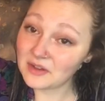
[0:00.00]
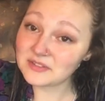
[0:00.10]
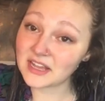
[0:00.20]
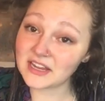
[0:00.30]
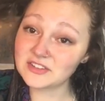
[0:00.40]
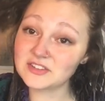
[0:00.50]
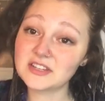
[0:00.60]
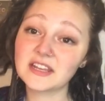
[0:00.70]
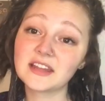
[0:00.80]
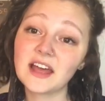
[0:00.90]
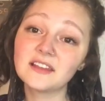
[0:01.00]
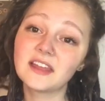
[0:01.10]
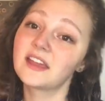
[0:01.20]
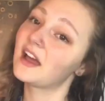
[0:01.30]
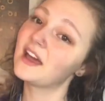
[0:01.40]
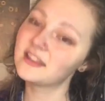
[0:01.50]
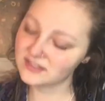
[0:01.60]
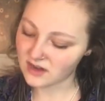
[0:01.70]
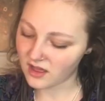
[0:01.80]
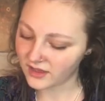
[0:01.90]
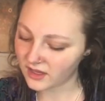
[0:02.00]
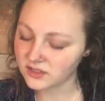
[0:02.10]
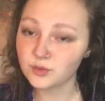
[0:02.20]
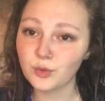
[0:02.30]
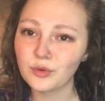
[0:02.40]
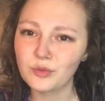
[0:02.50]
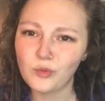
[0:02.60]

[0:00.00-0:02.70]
it was kind of interesting that like it's not like a super